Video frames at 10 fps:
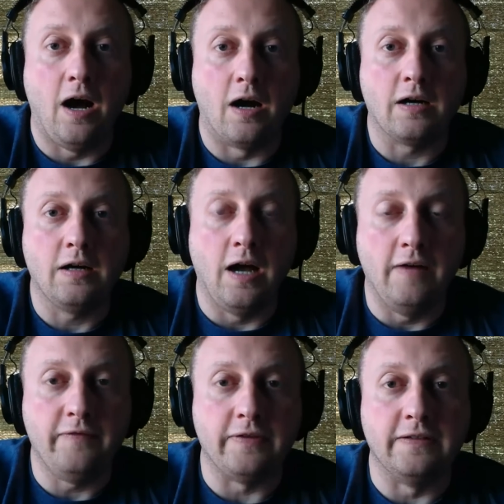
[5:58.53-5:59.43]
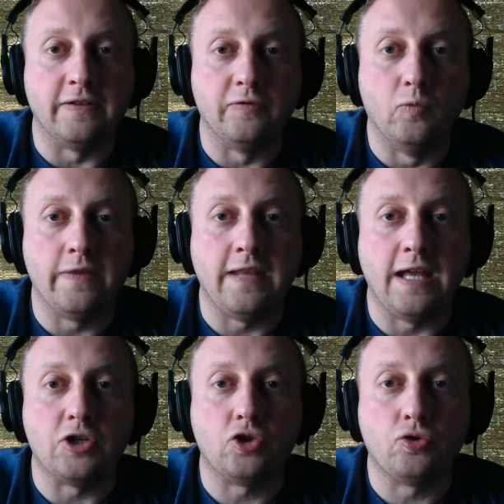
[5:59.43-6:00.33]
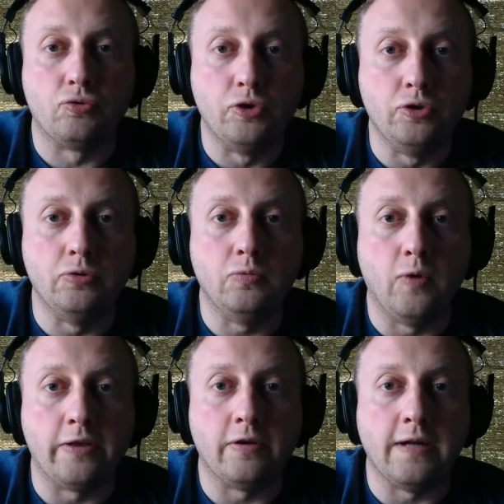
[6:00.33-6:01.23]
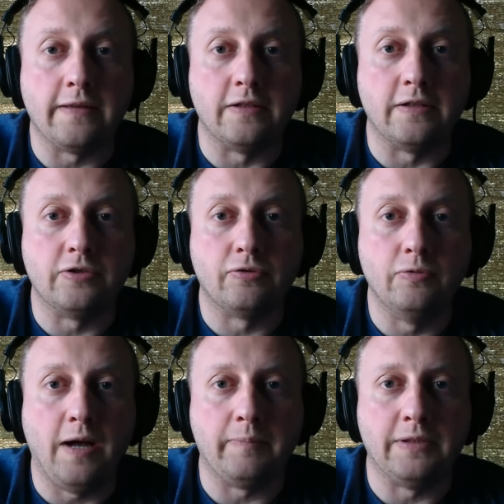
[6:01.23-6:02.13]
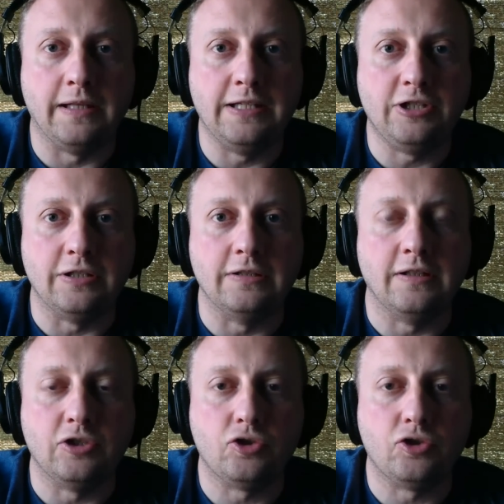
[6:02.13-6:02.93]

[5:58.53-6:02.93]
our confidence of what that true, whether or not the true population,